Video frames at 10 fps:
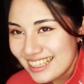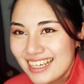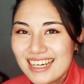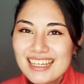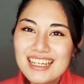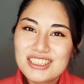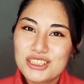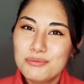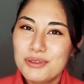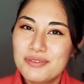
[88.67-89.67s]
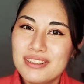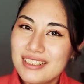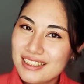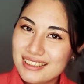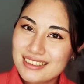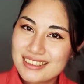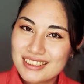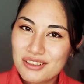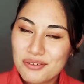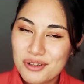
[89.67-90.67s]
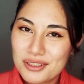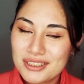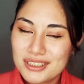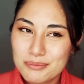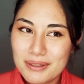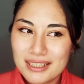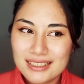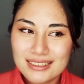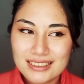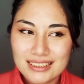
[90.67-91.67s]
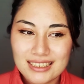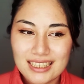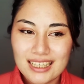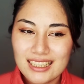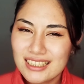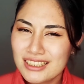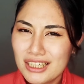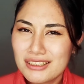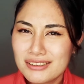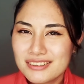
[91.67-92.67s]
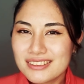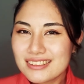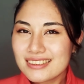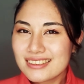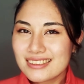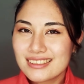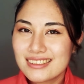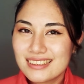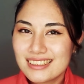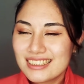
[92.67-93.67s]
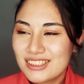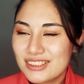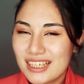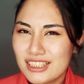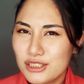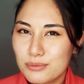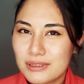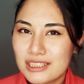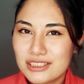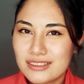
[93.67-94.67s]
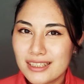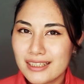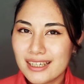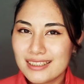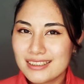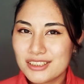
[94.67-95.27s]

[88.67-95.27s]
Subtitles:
And I shouldn't be feeling guilty, of course, but you know, it's society pressured, I guess.